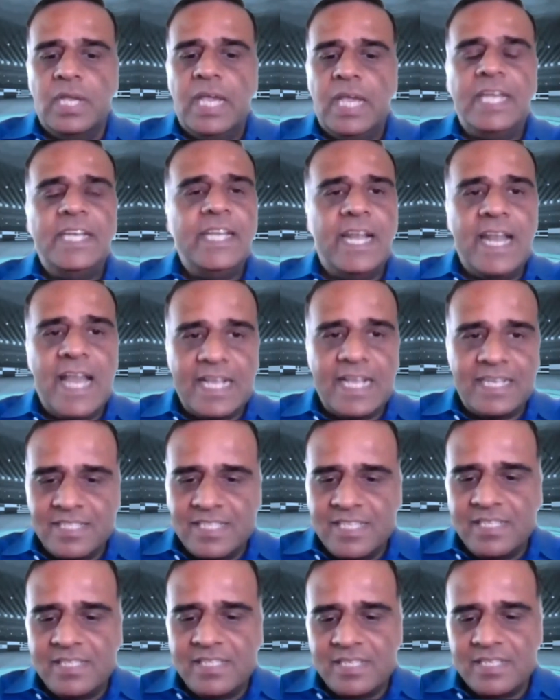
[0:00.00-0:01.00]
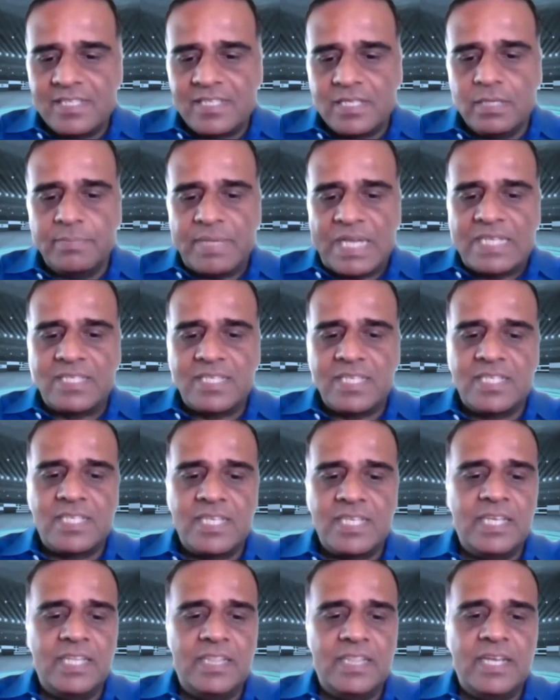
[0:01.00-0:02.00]
any legacy system
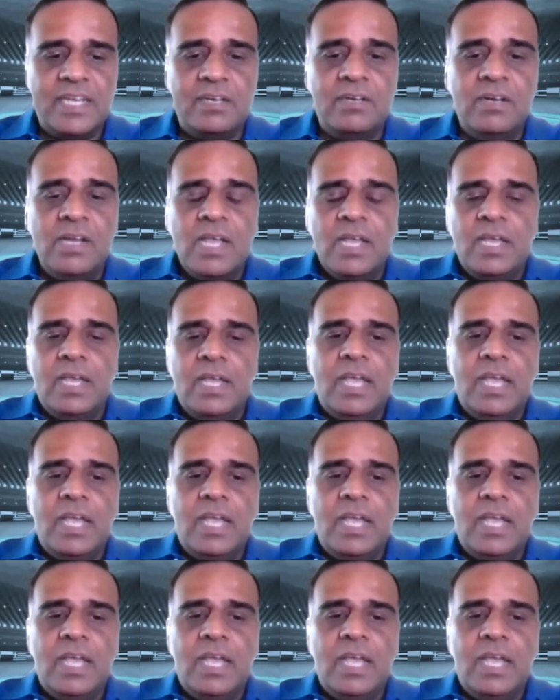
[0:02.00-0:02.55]
existing in there.